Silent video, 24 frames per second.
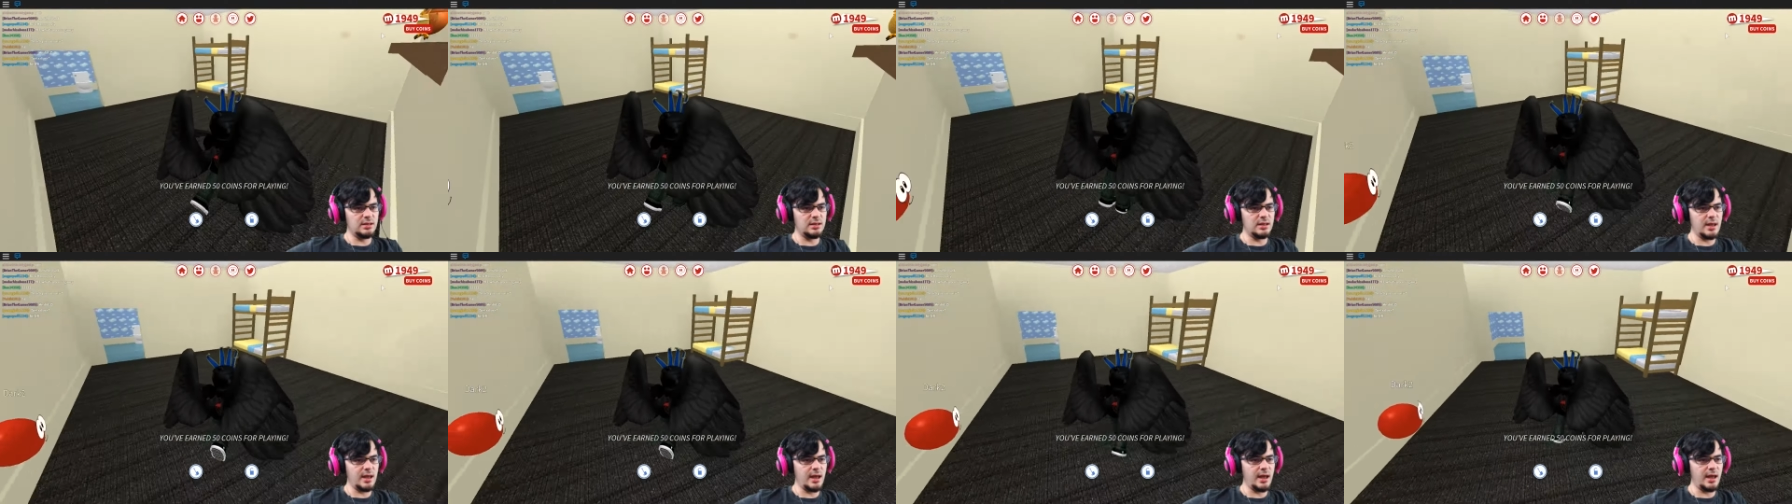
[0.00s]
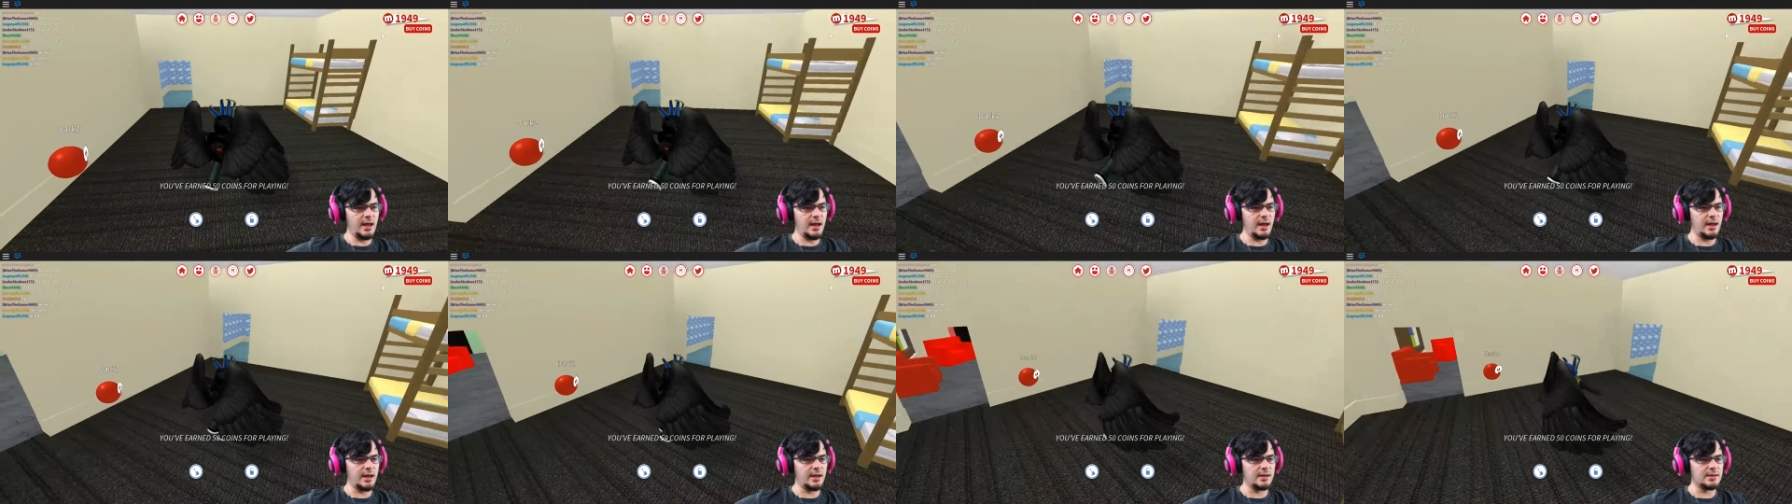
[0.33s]
at
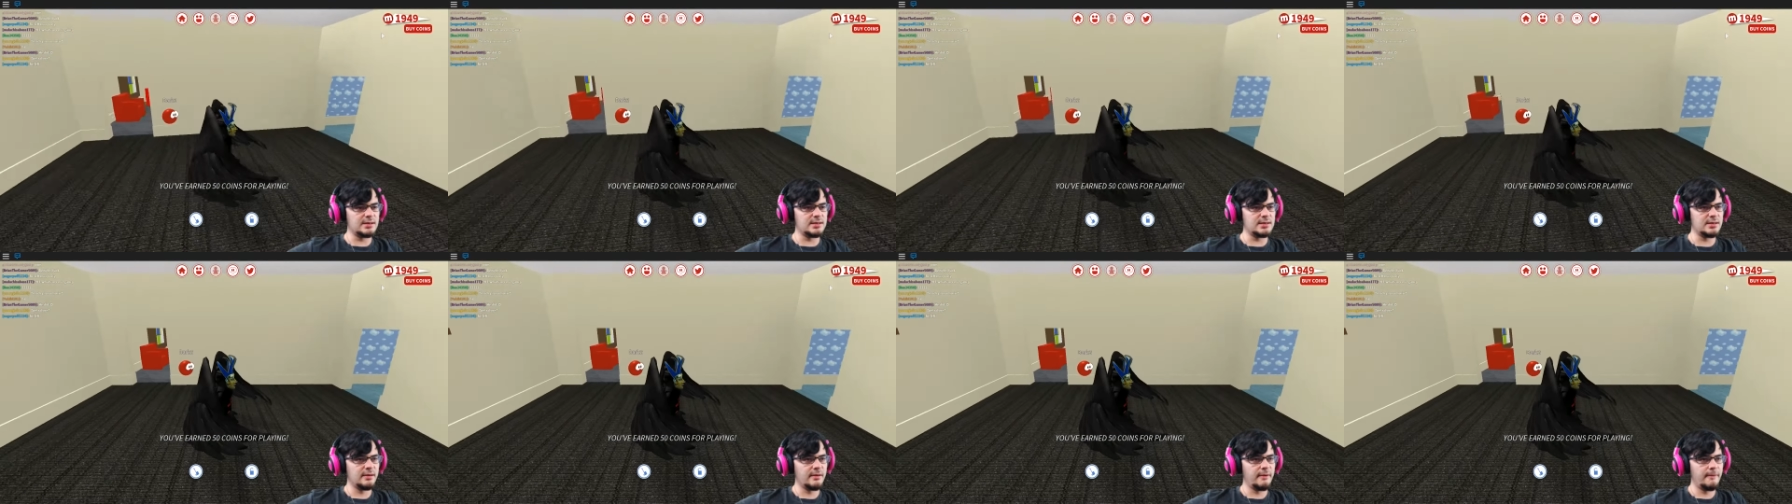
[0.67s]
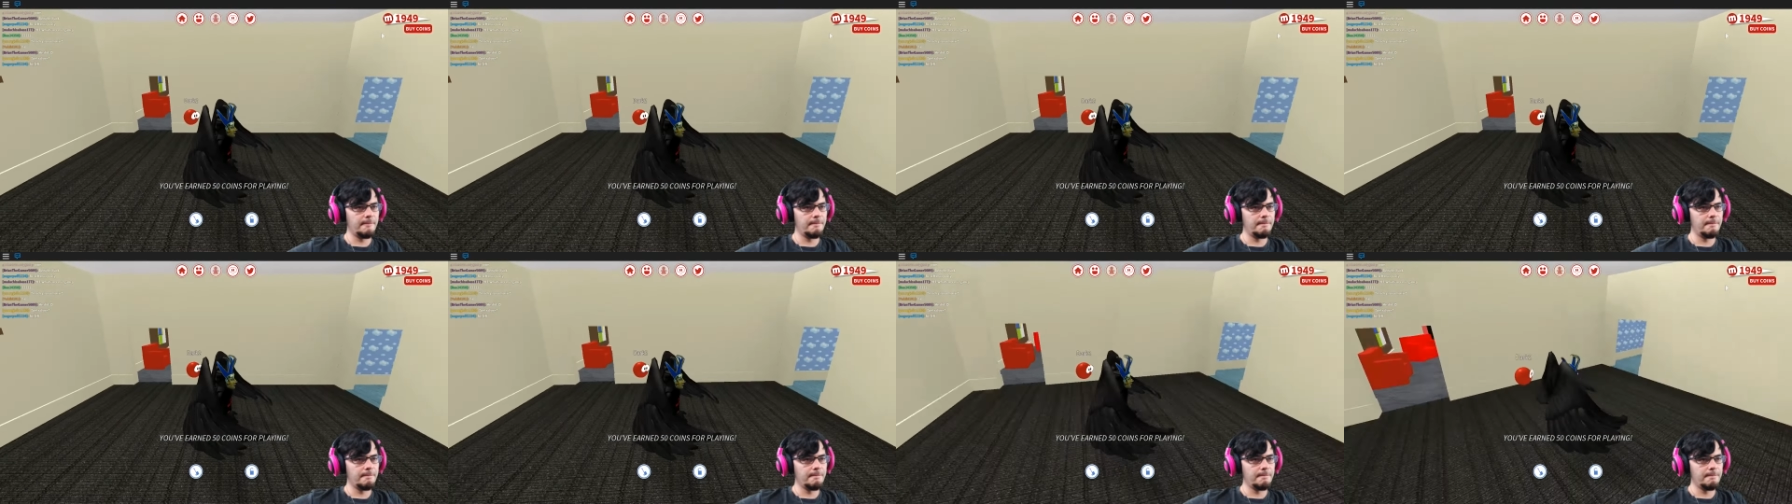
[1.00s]
that.
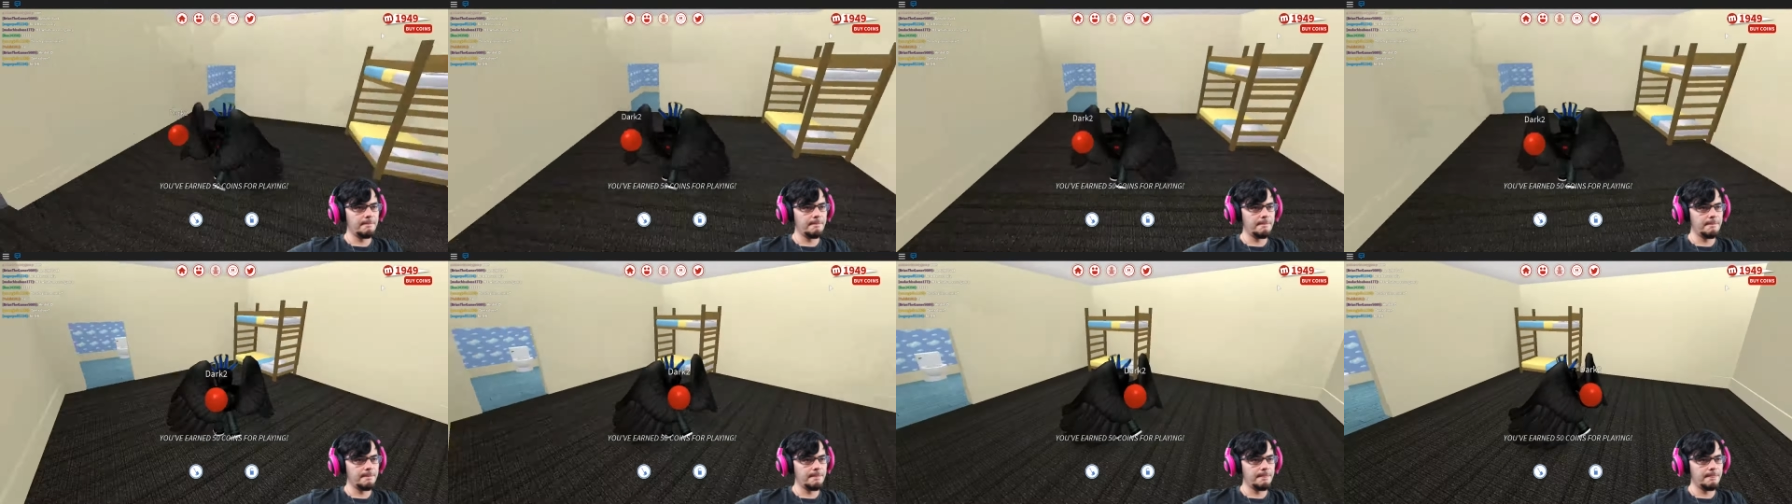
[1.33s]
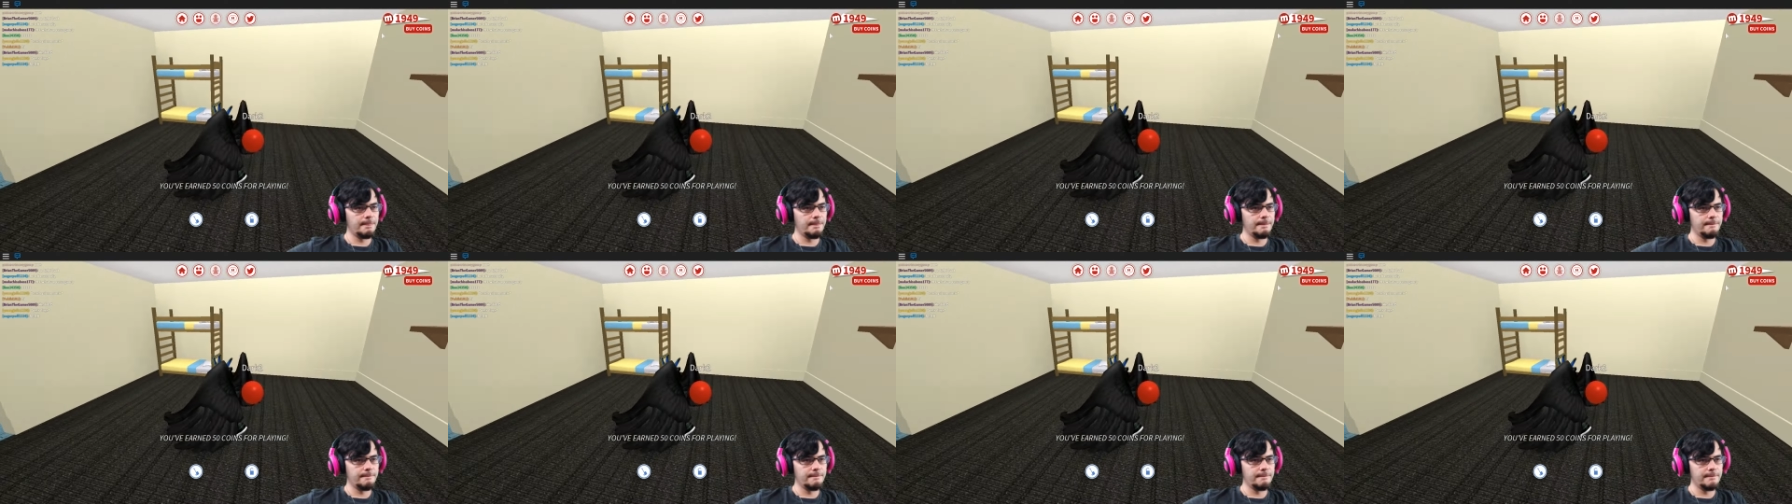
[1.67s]

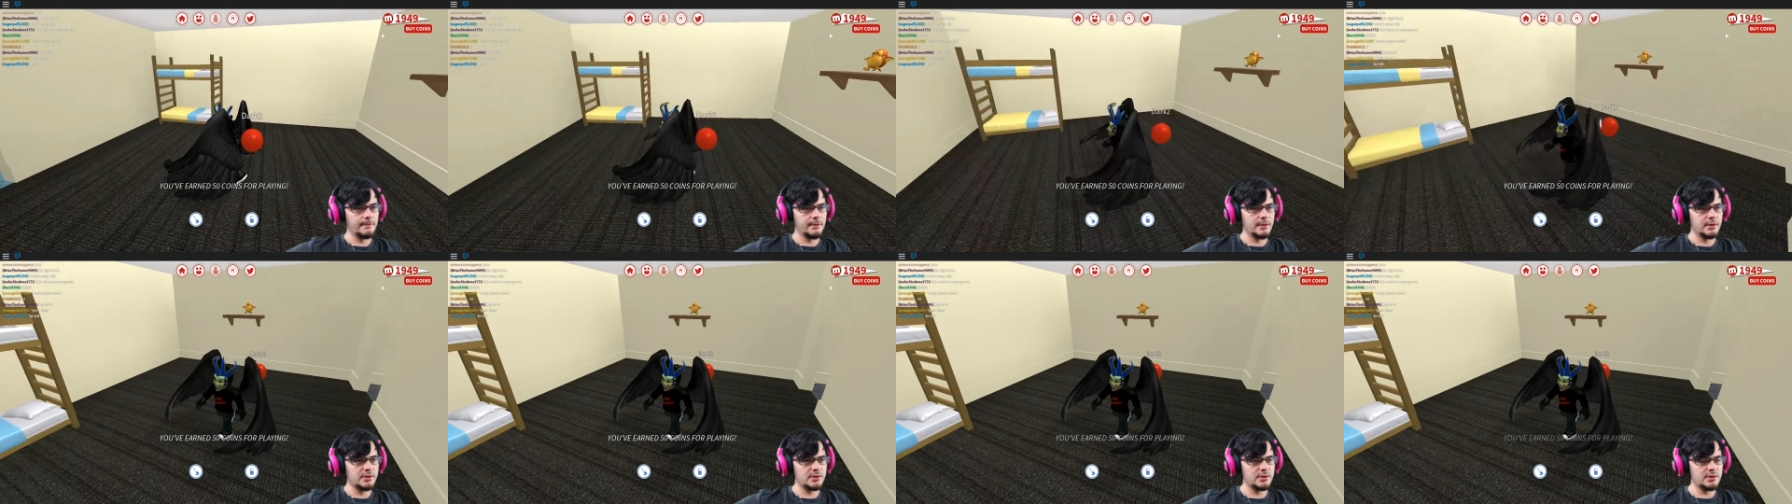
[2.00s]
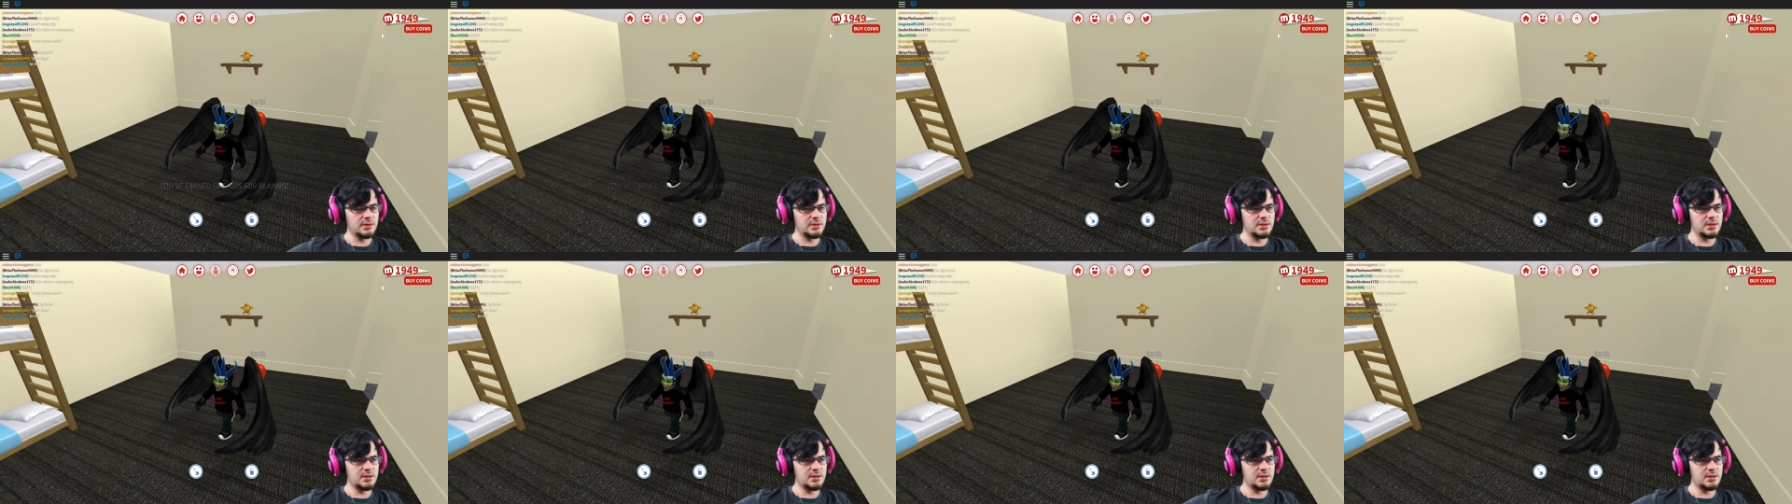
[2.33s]
So